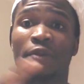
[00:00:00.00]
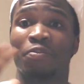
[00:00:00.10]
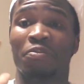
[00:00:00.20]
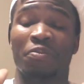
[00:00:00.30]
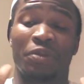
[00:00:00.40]

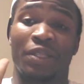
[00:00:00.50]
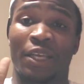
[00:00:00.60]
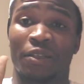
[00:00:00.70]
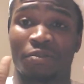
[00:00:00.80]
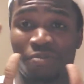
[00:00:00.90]

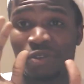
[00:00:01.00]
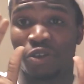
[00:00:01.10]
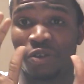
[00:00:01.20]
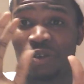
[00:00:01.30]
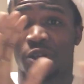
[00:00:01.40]

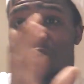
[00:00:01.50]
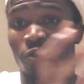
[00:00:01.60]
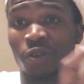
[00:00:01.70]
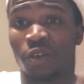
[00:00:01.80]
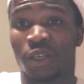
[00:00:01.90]
go
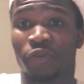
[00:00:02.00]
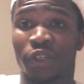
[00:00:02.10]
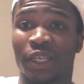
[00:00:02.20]
looking for